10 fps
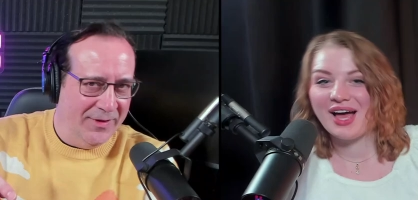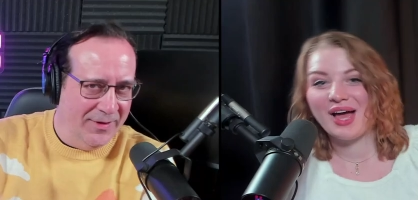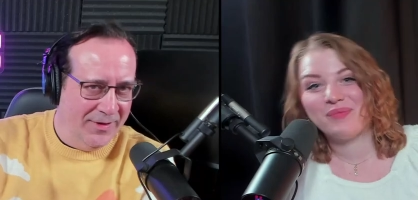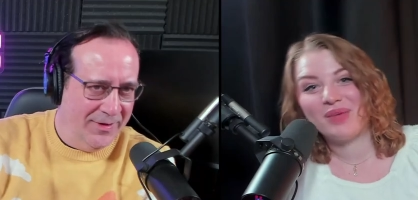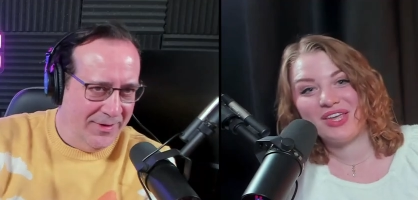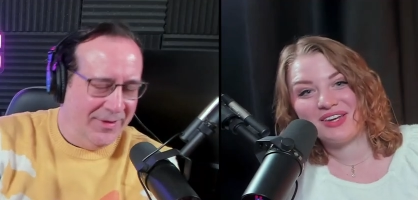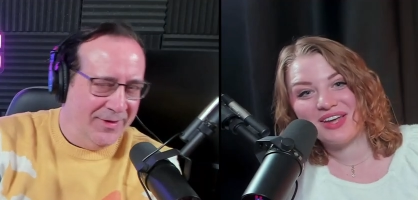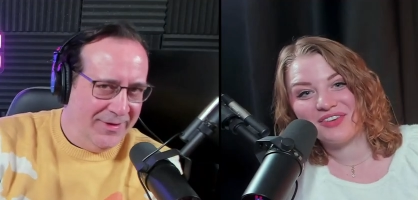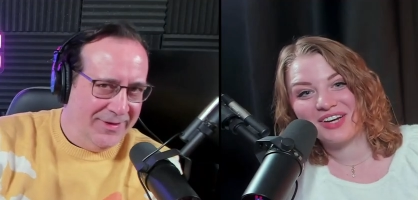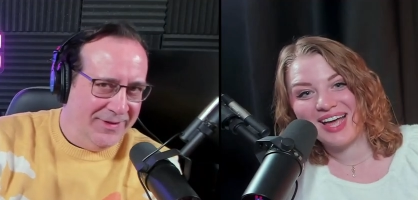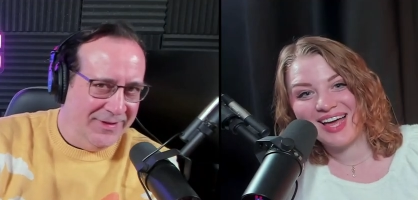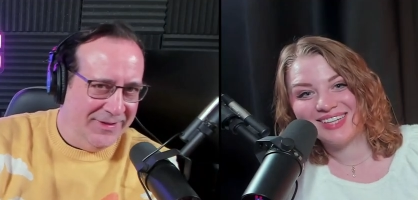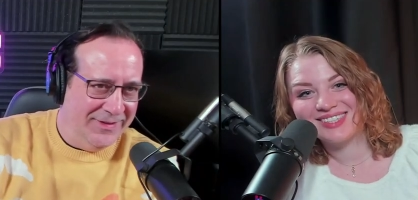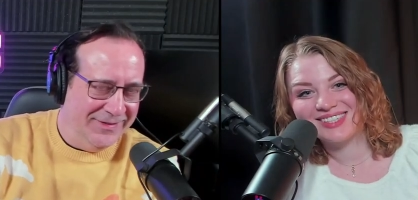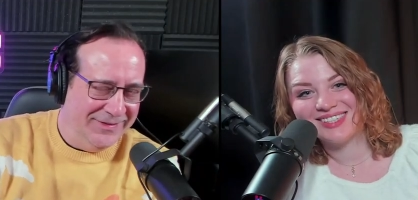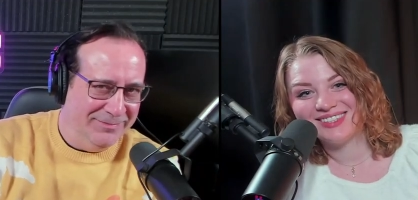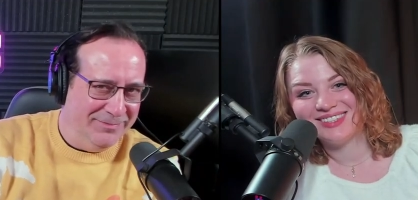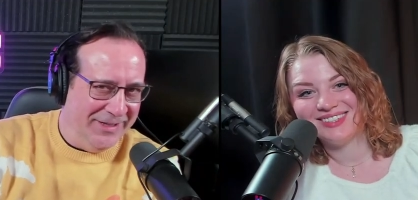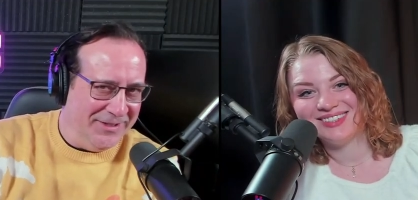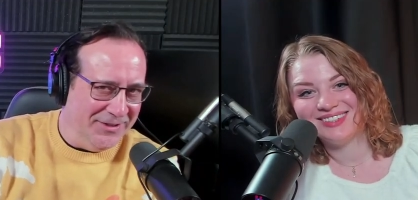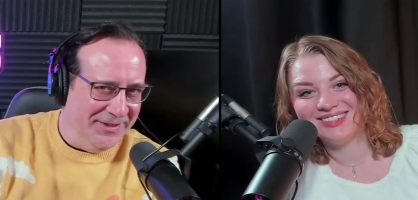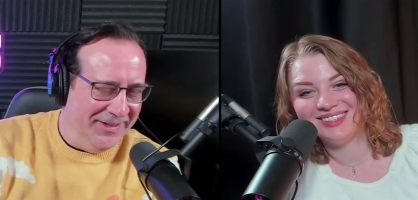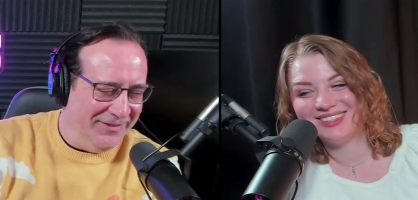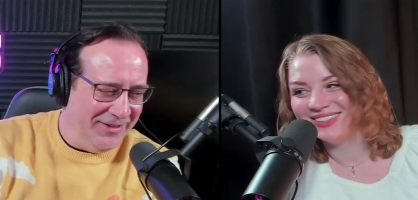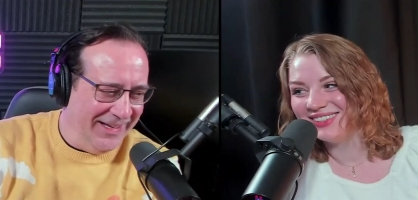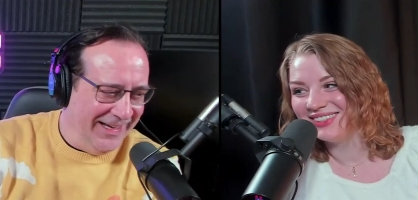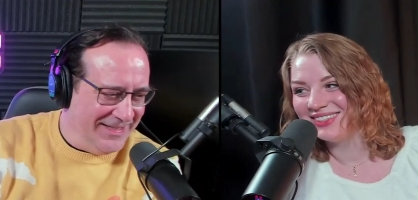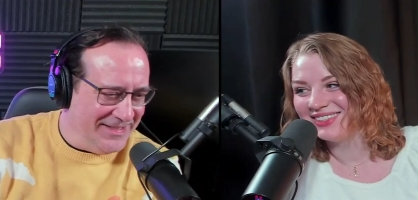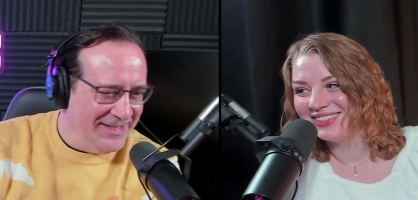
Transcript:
Speaker 1: Bet you'd never guess.
Speaker 2: Bet you'll never guess.